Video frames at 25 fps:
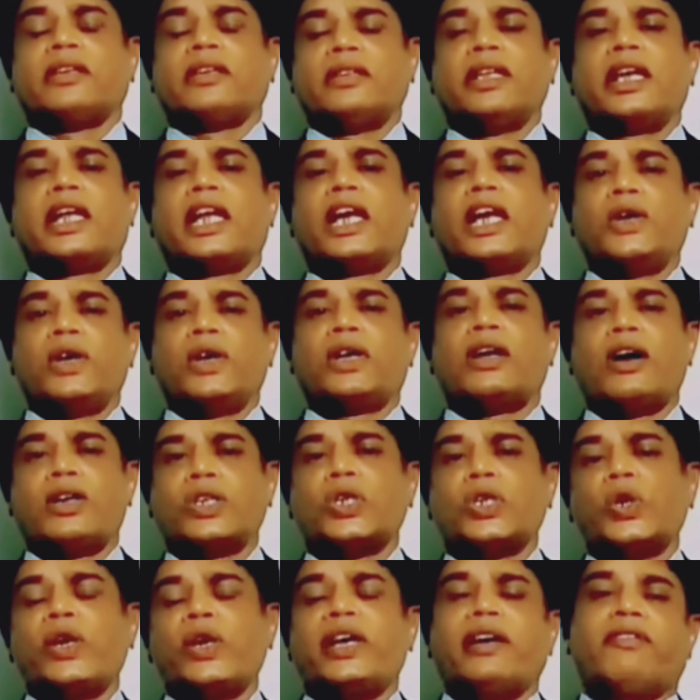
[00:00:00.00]
the regular
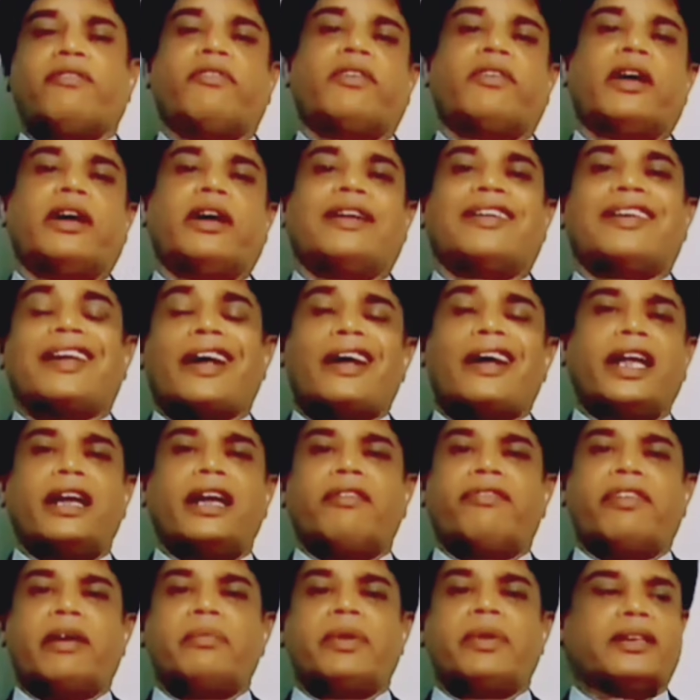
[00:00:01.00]
ongoing
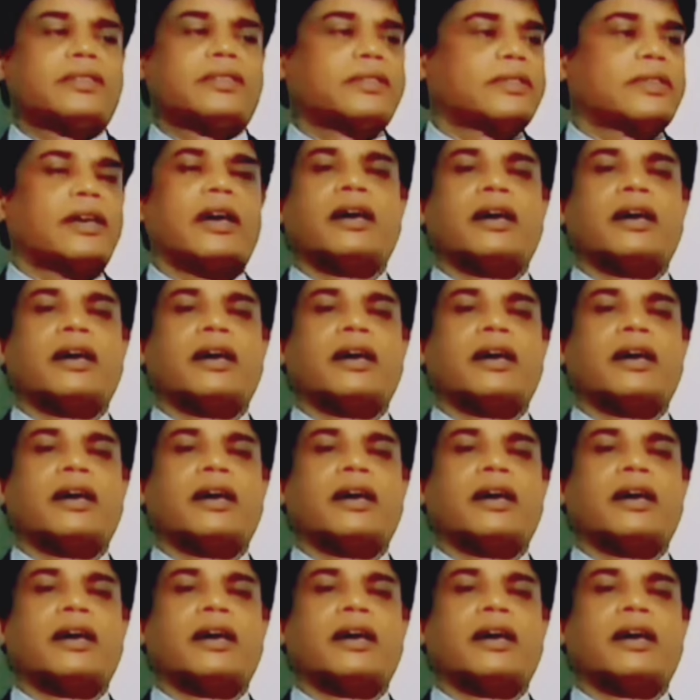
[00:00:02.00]
trending fabrics